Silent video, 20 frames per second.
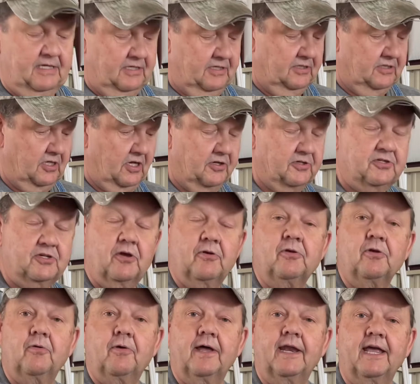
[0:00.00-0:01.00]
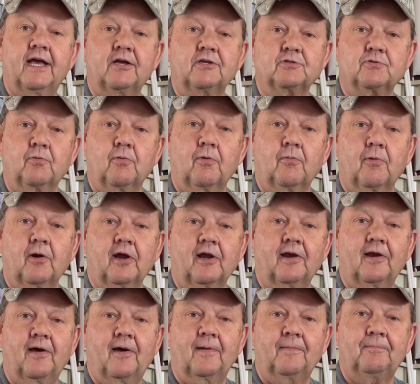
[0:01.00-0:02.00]
So I'll show you what else we're
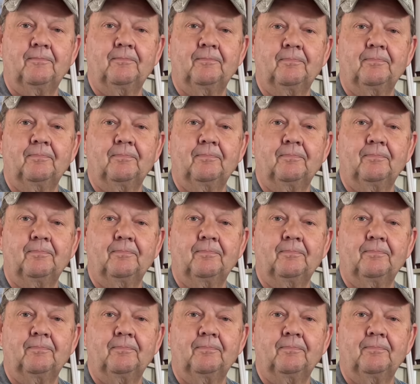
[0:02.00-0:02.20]
working on.